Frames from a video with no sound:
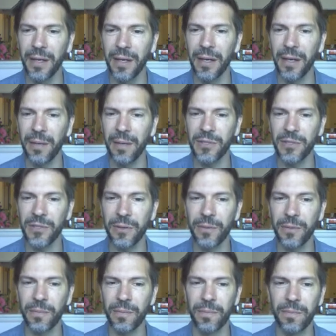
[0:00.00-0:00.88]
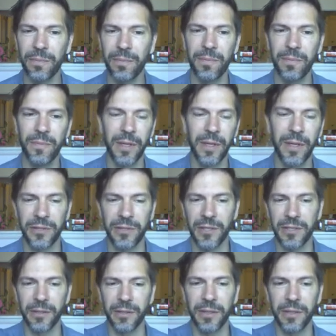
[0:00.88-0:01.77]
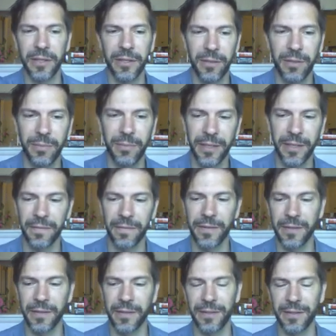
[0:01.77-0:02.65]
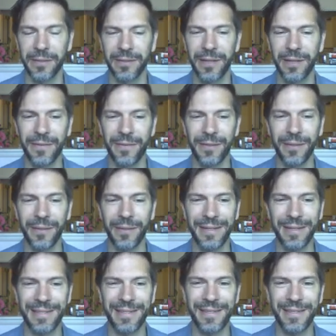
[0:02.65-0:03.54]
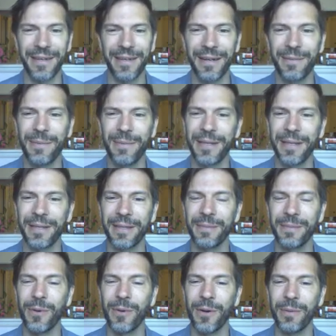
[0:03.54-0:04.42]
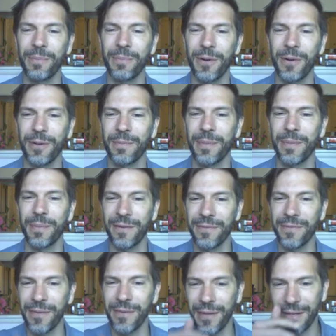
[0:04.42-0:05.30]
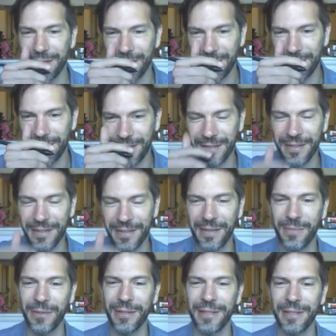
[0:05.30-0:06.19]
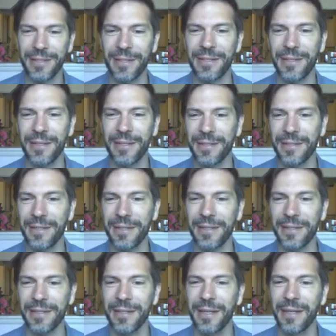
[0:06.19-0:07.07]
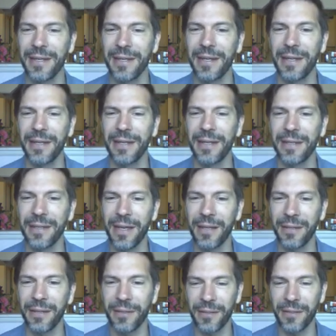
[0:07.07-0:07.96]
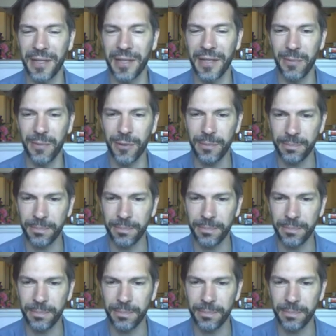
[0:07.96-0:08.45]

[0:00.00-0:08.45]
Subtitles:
So there's just a little bit of the lists there, but the more important part for us is the summary statistics in that little table.